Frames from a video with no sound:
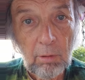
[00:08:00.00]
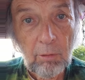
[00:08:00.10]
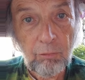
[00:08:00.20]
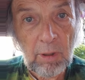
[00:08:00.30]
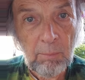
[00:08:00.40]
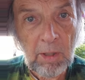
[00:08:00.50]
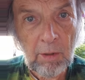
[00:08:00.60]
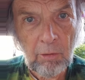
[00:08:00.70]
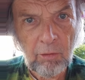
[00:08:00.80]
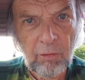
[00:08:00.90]
3
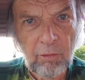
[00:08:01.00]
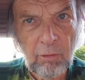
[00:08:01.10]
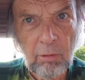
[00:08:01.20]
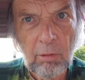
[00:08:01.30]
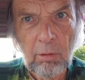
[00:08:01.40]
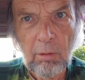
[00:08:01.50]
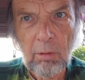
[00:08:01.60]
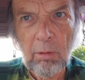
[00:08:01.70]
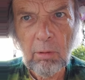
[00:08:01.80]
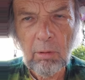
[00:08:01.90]
meters.
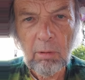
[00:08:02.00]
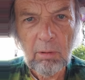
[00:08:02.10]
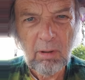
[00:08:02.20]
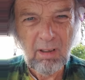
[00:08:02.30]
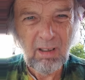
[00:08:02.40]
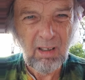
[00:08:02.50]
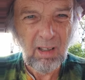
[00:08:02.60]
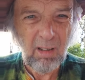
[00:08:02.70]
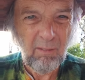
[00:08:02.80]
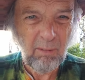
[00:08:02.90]

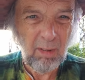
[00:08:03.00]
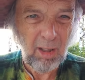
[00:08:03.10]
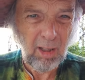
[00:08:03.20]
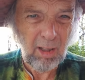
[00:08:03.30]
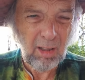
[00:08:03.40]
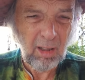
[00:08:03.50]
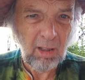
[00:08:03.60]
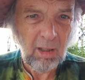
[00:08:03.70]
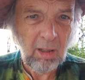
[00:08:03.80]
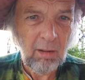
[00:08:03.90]
10 feet.
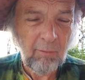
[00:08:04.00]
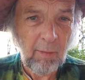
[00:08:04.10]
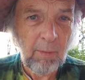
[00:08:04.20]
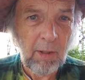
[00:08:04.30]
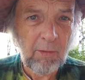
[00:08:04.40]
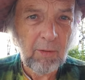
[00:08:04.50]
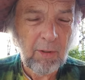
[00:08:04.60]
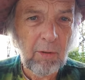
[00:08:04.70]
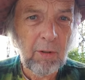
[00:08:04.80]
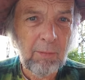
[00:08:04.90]
From head to
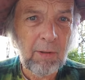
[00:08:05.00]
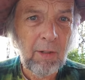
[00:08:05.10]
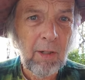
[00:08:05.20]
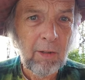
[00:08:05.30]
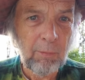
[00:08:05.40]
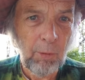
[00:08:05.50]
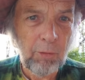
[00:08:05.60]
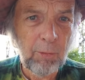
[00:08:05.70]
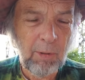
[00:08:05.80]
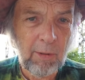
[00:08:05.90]
tail. Can you imagine? It's
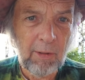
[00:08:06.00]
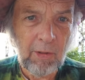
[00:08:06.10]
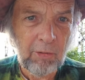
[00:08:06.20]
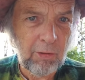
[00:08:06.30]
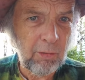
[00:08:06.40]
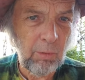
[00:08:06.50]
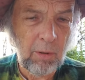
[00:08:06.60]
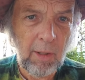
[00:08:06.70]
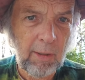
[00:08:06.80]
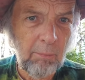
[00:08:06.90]
supposed to be a lizard. It's more
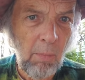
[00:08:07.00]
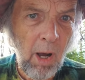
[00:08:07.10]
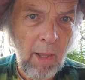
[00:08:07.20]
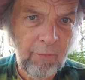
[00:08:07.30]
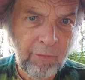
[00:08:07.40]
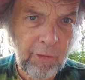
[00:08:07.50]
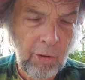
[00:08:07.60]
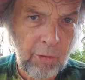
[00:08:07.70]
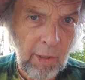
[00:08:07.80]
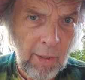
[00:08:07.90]
like a
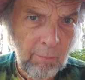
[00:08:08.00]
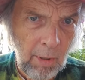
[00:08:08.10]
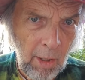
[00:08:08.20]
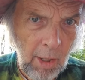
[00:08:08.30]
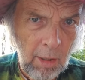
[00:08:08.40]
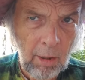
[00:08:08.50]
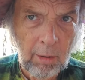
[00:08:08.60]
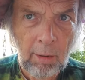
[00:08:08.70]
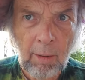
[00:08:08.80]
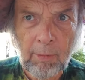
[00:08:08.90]
monster nightmare
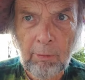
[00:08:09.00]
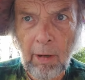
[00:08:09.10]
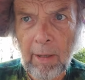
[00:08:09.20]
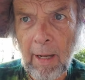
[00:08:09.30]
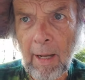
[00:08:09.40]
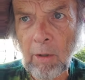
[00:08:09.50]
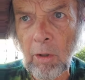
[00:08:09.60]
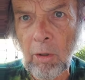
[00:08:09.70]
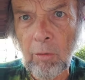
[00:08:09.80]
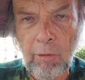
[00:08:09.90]
coming right at
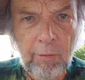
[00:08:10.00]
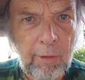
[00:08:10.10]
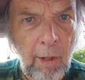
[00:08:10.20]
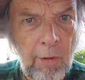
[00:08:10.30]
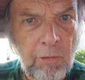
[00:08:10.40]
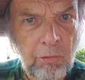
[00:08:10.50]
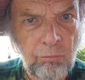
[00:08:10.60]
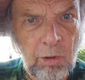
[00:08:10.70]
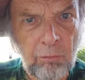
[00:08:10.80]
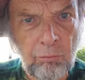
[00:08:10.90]
you. They're the largest
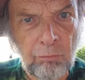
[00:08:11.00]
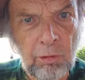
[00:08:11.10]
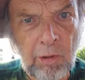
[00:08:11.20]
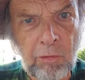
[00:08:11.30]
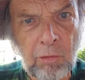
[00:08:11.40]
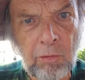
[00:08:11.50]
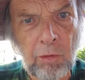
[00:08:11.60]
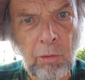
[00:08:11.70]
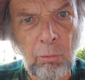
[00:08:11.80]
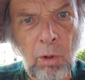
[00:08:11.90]
lizards
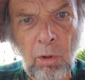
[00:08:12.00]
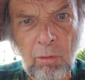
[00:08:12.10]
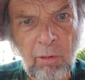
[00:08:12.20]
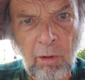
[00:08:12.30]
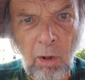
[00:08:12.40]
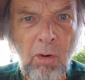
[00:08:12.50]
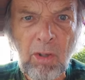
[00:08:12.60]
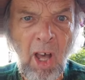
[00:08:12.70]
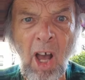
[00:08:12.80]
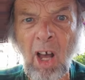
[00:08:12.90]
in the world. Oh,
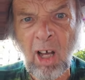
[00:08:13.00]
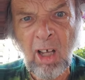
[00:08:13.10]
yeah.